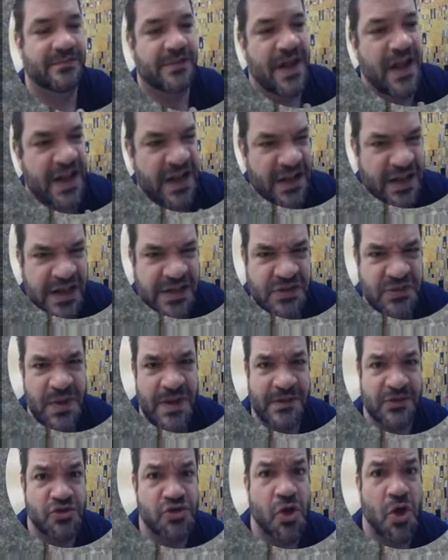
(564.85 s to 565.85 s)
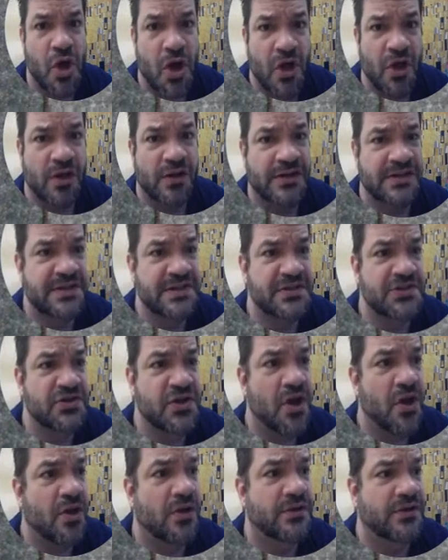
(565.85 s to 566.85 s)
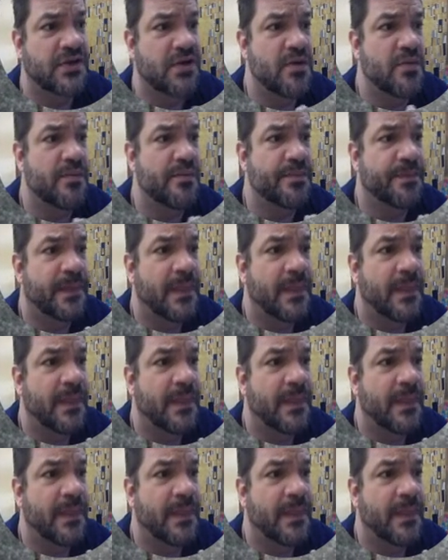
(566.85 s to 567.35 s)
it's rather tall. It's this tall dome.